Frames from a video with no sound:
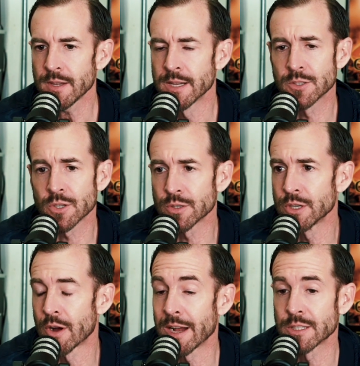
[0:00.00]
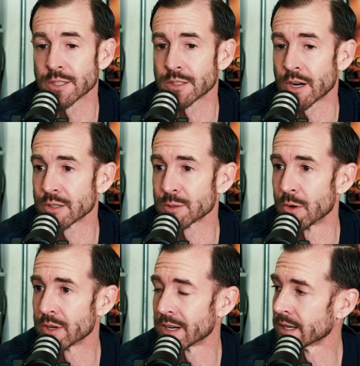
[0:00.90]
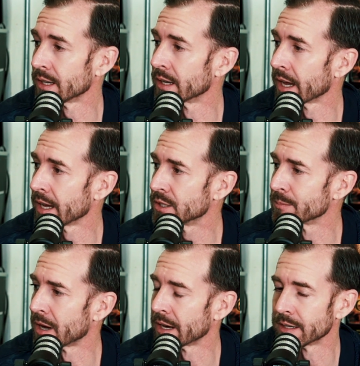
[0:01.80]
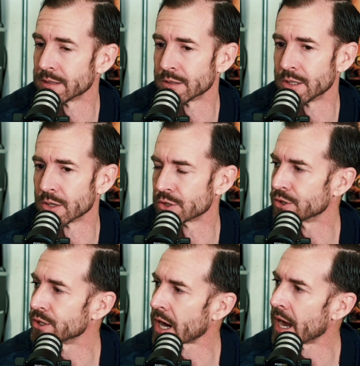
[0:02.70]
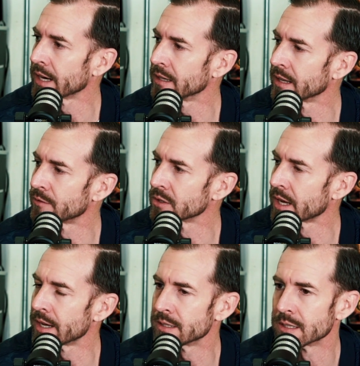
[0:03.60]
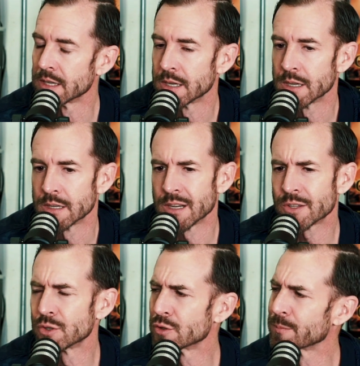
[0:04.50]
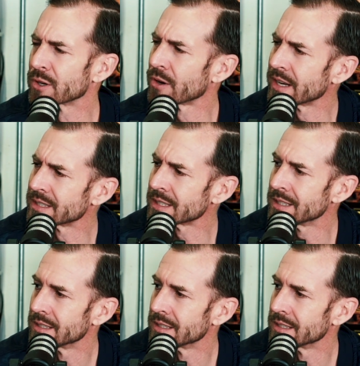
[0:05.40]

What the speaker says: And so, I just started smoking at a young age in my, junior high level days. Nothing super crazy.